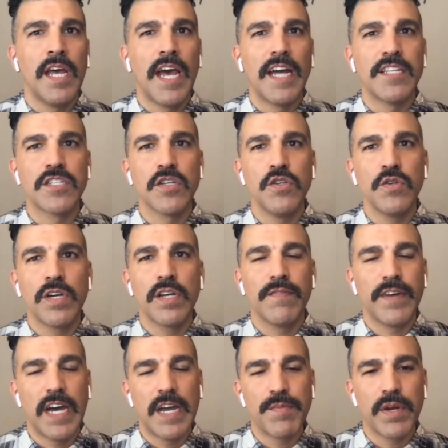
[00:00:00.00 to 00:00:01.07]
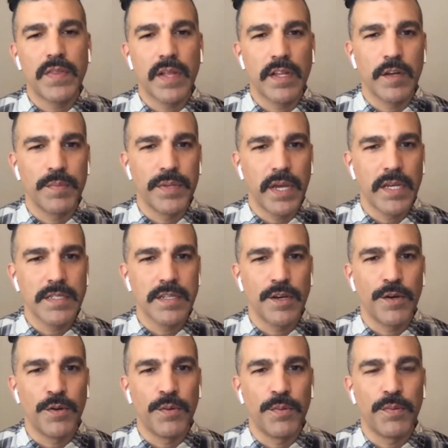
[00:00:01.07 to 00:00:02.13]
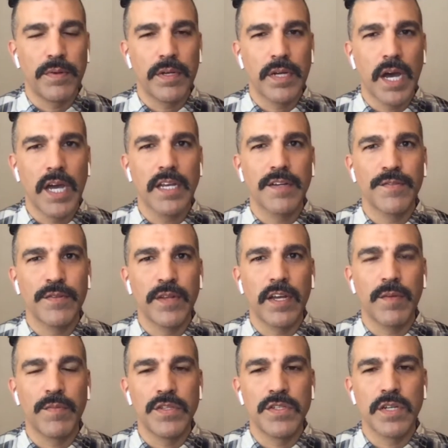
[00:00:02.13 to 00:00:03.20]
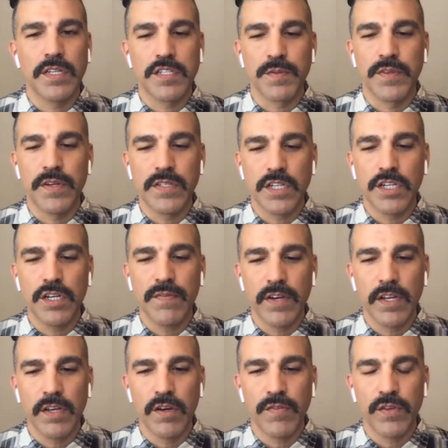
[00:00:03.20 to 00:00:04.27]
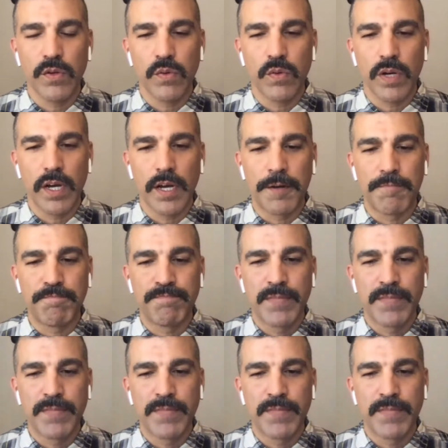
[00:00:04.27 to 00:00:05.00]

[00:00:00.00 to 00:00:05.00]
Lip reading: And so you can vibrate that little piezo kind of like a musical instrument. There's a good video, if you I